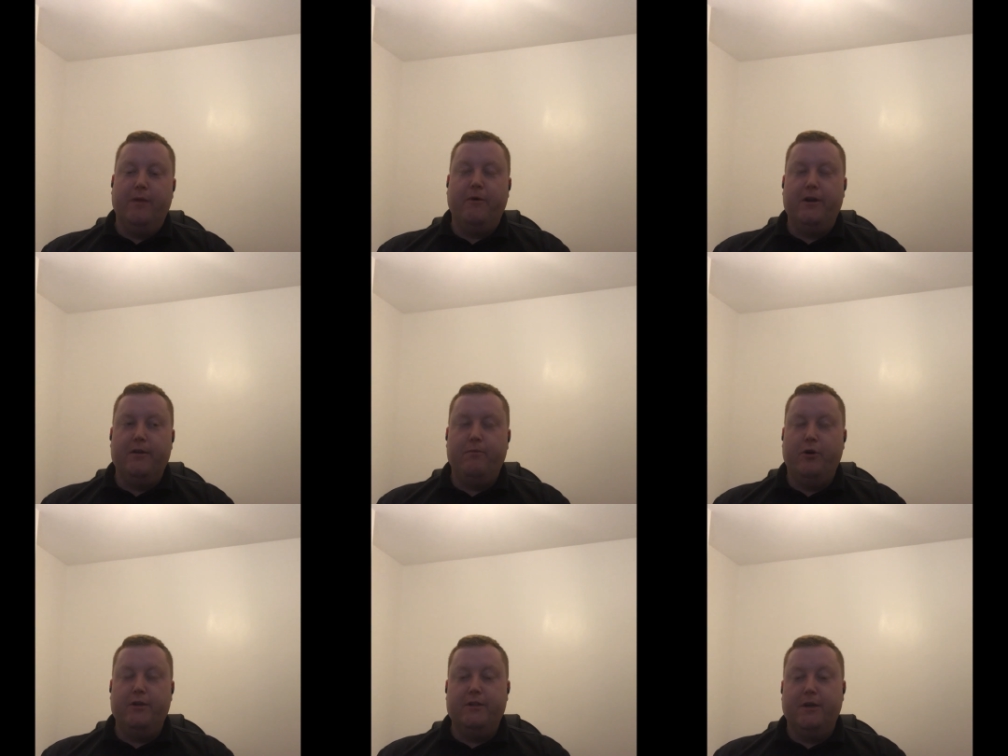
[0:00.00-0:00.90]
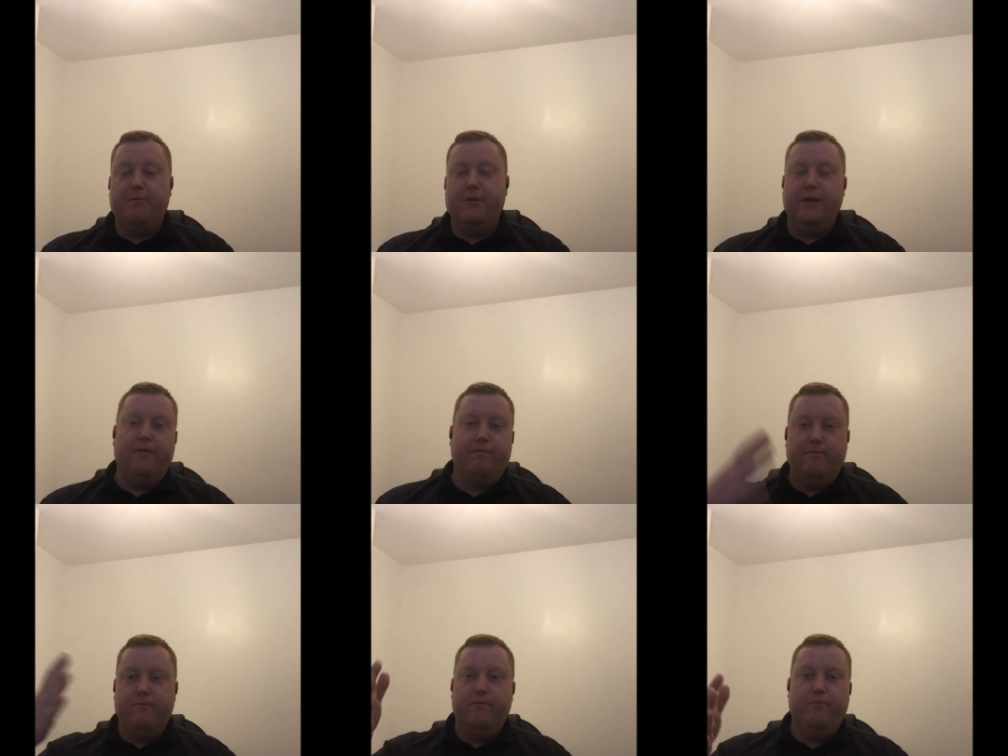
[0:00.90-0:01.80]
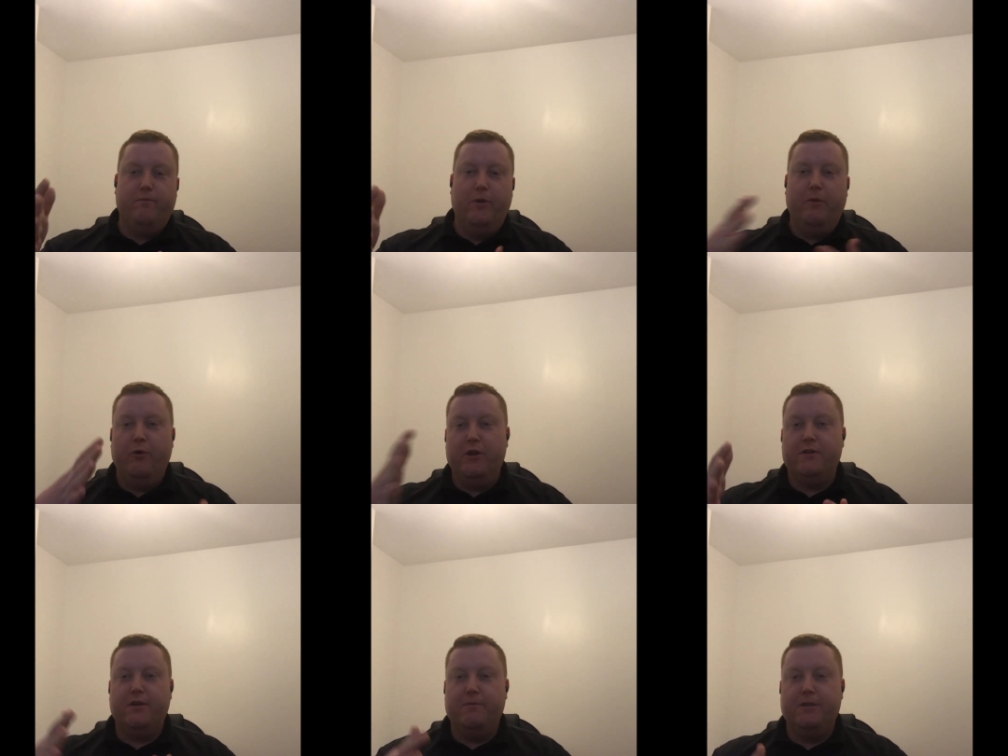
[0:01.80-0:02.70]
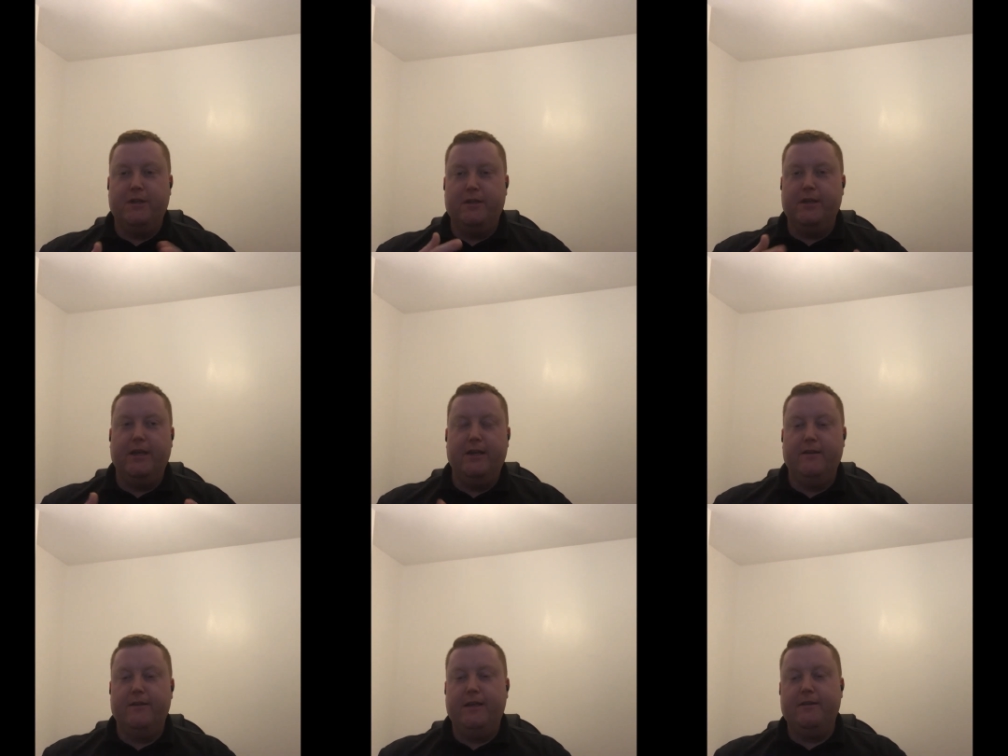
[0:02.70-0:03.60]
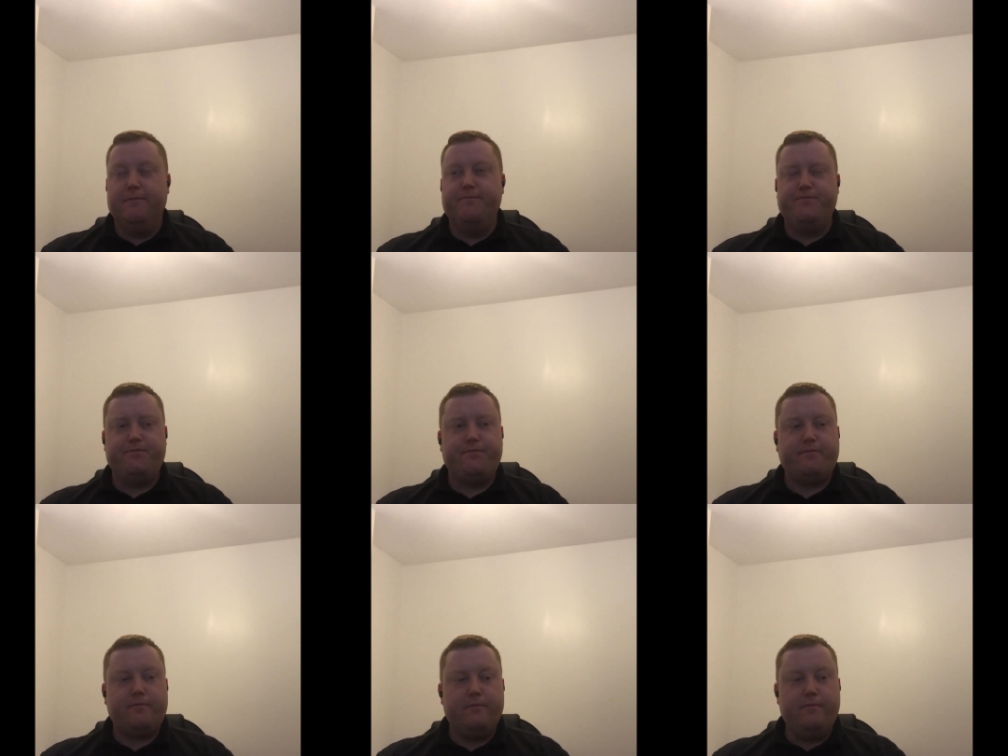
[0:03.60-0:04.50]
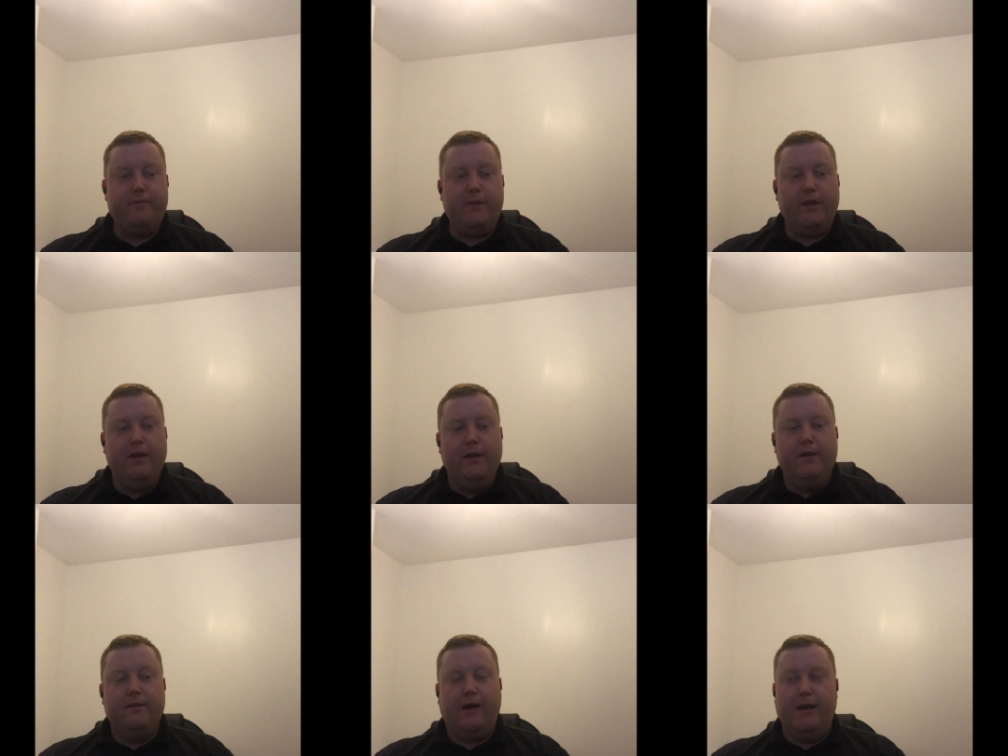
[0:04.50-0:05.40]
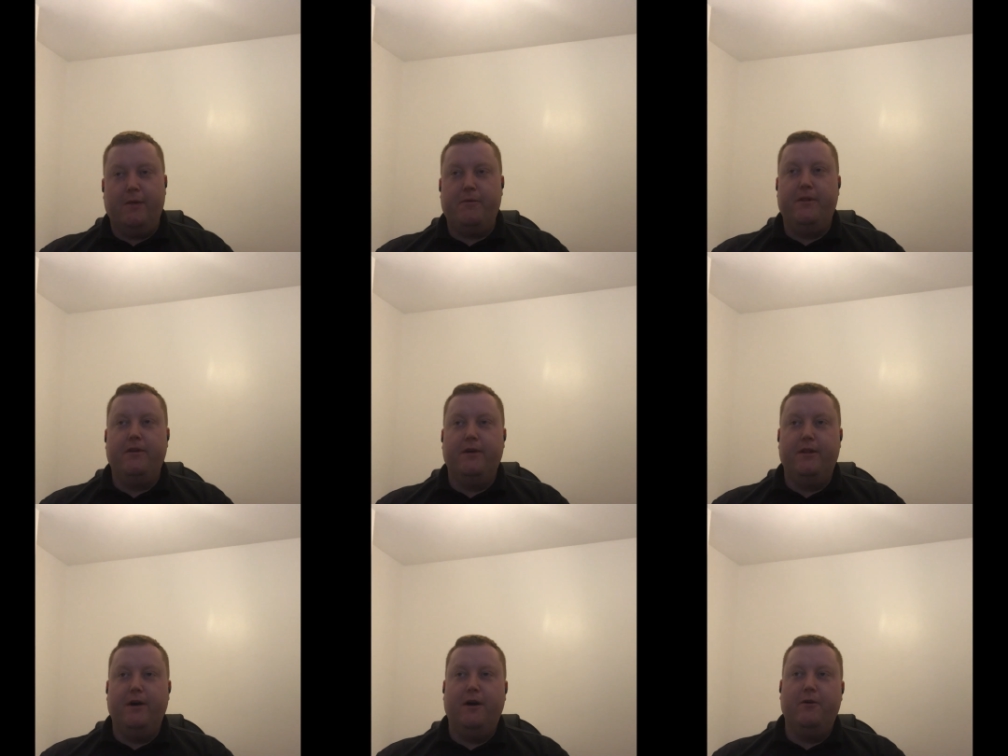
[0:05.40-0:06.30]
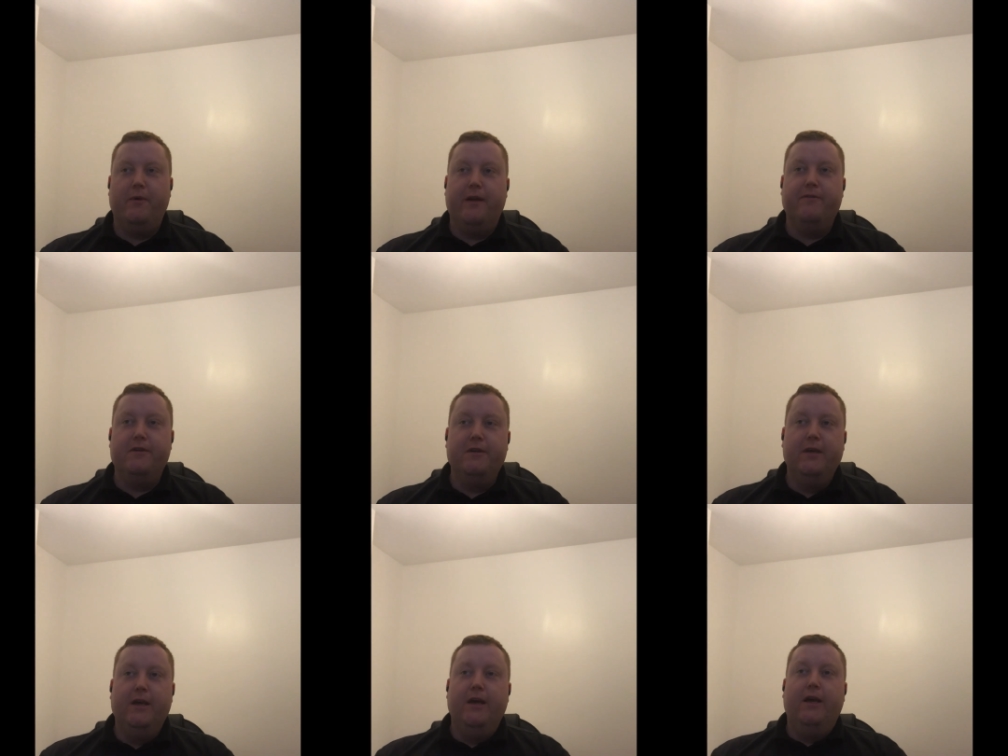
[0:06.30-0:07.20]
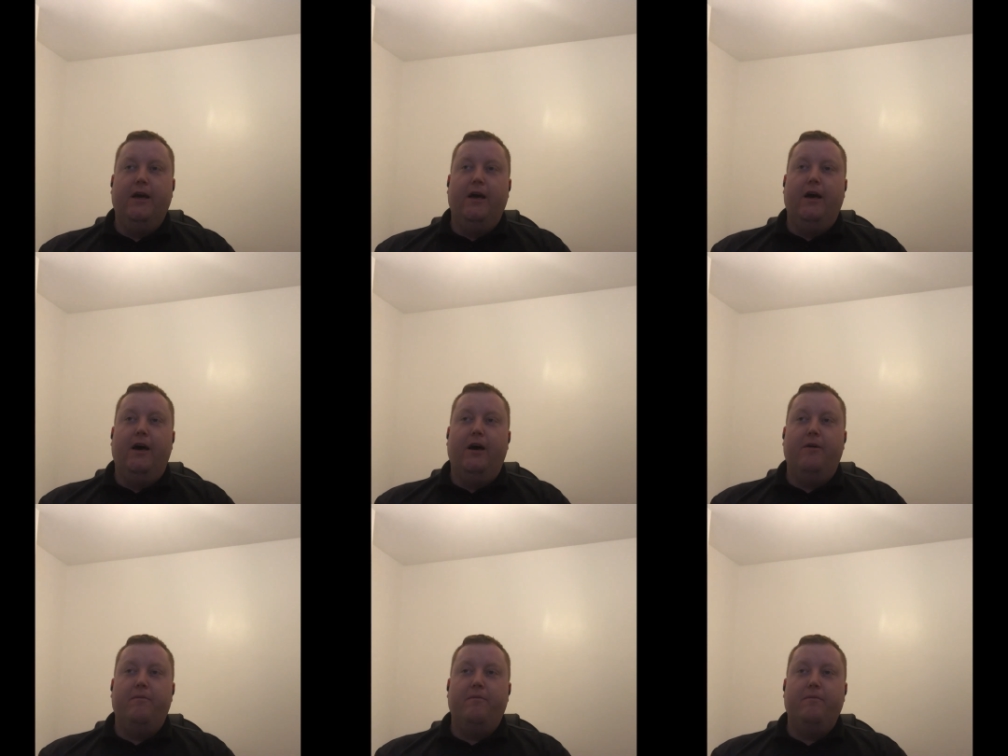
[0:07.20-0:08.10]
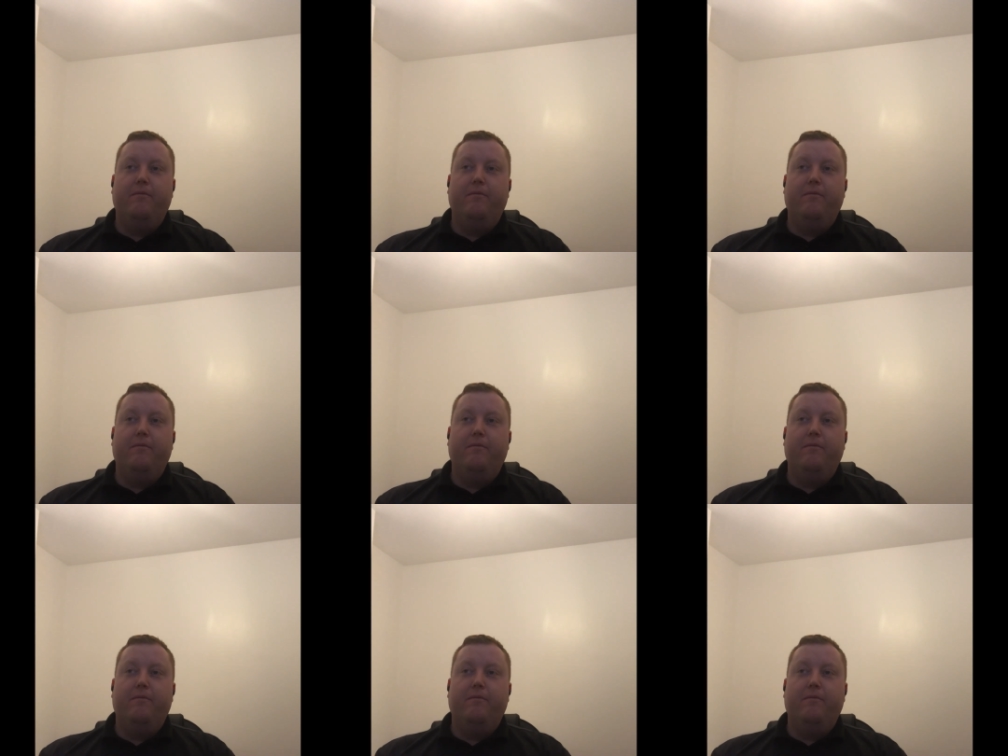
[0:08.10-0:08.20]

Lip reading: their bodies up, and then William Wallace comes in as a kid and sees them tied up in the heart or whatever. Um,